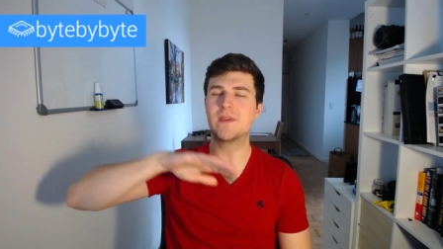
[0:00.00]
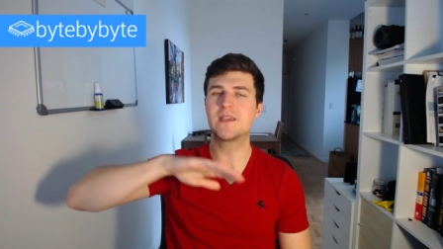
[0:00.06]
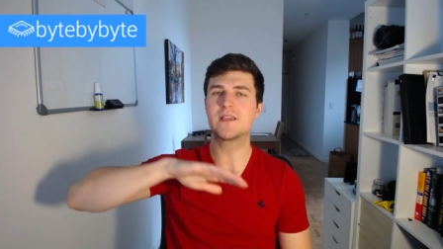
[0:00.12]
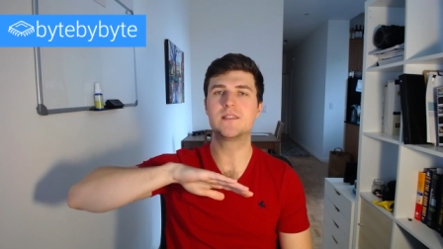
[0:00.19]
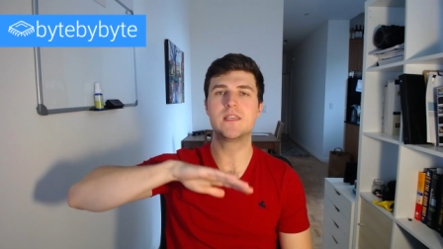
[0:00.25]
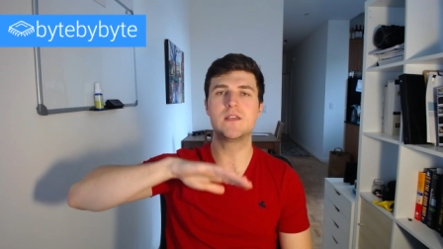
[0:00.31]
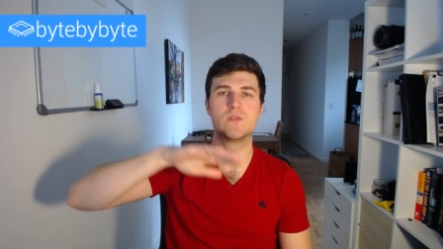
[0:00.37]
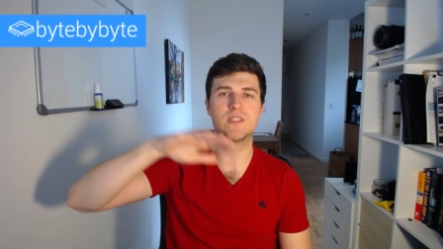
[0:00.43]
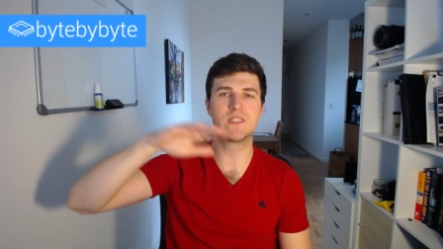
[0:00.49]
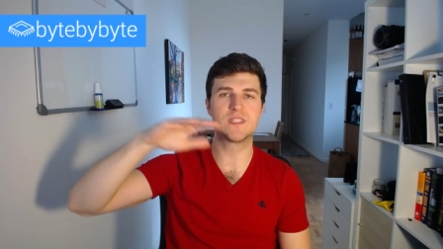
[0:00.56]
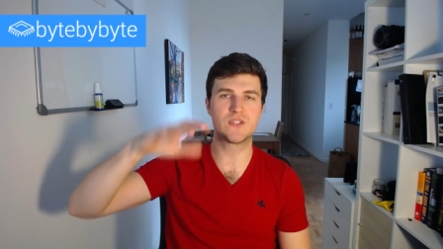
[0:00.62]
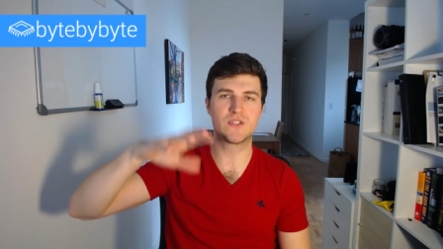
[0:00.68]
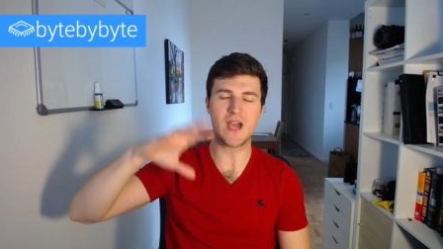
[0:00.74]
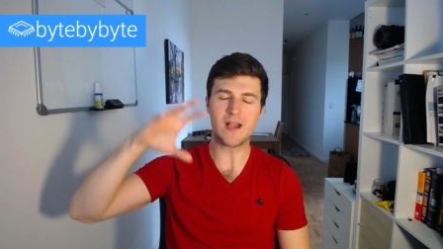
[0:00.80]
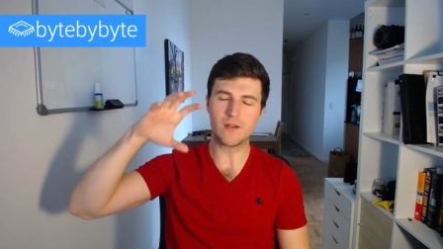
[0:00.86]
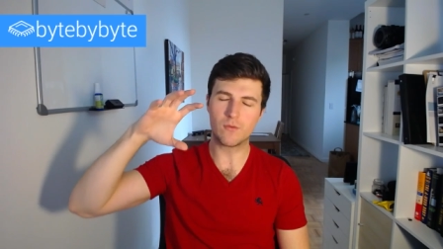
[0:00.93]
Because he was
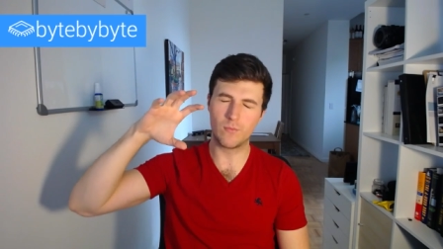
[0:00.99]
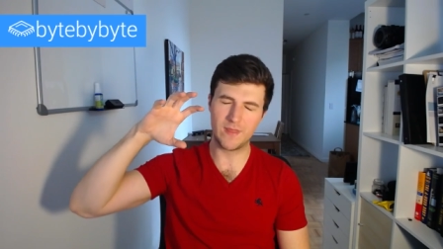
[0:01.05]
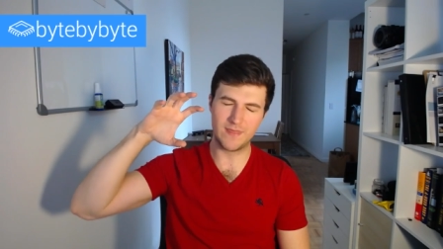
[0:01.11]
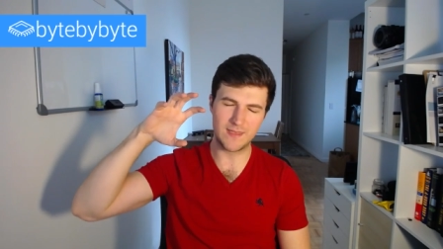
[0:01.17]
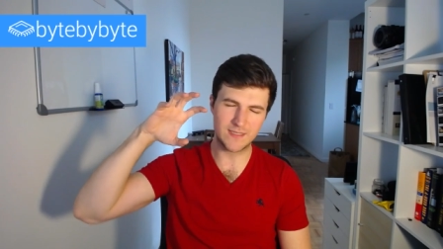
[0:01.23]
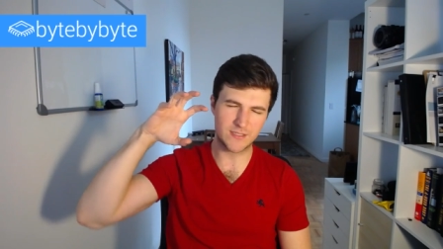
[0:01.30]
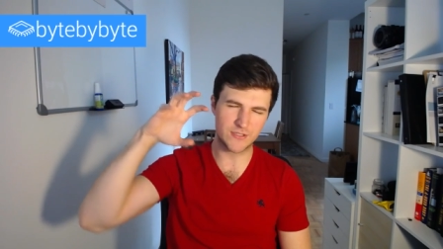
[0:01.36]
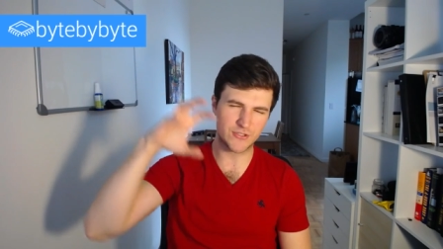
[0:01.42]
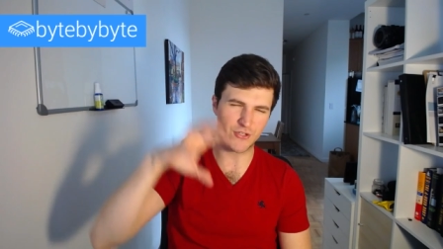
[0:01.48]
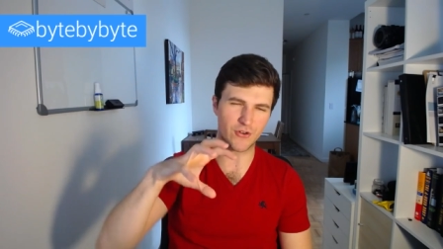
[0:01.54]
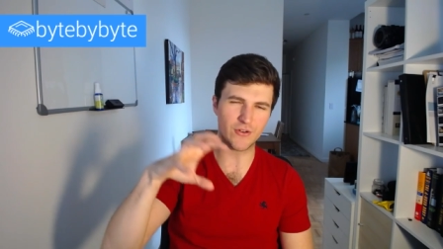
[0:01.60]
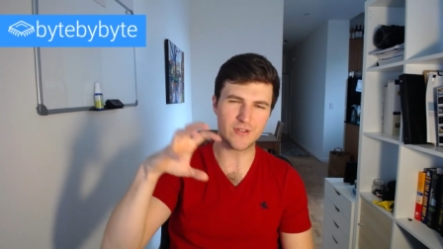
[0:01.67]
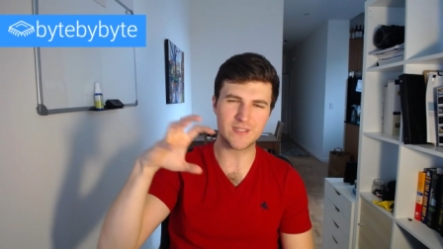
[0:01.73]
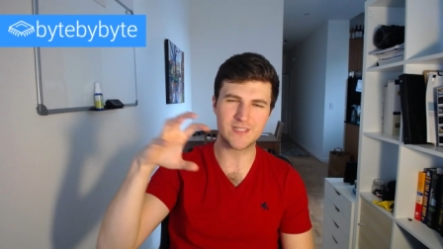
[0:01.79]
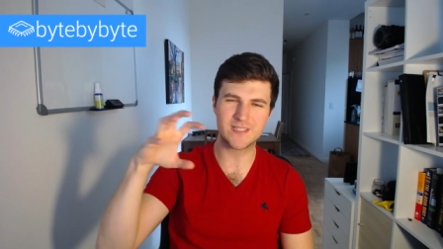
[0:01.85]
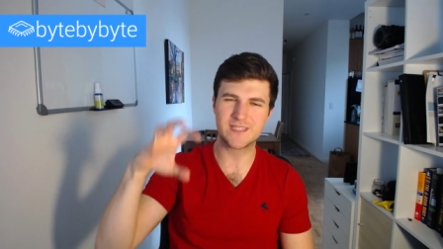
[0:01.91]
stuck with these
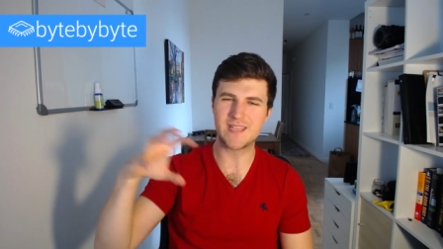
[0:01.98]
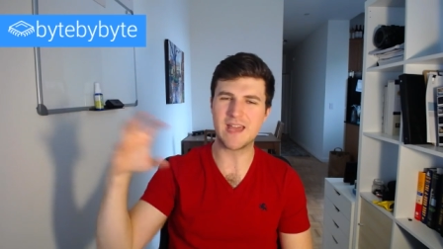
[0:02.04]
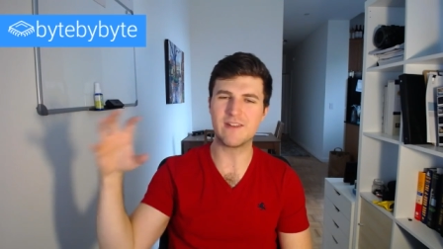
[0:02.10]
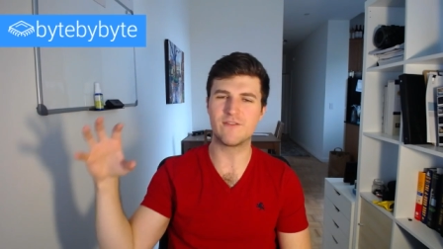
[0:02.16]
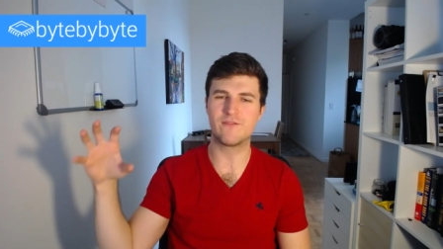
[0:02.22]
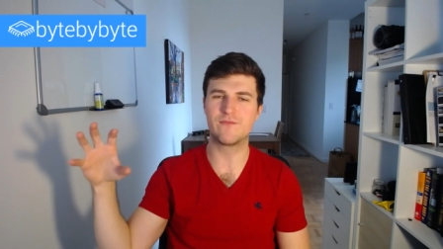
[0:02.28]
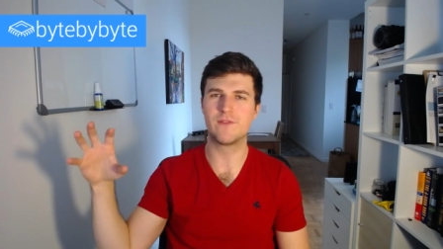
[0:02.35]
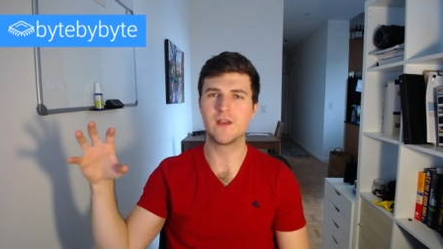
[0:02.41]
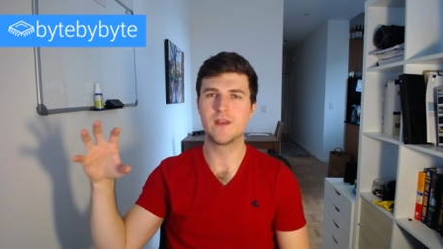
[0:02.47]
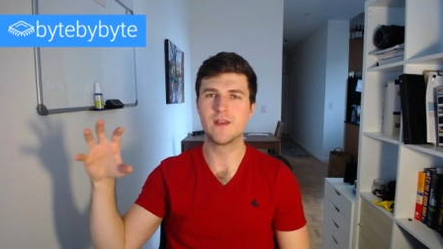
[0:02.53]
certain set of